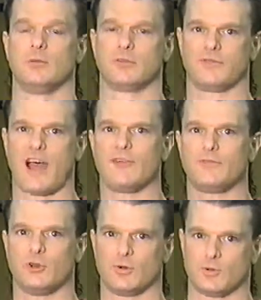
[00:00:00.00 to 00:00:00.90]
Provide
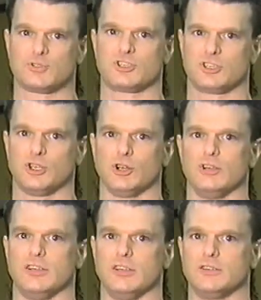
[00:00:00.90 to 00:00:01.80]
for your own
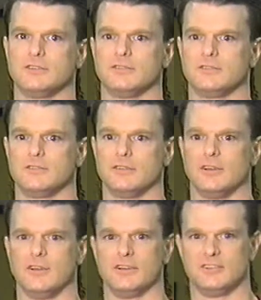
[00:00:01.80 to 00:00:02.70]
security.
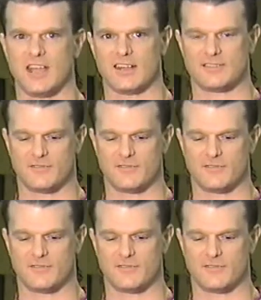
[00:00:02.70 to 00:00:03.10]
Dad's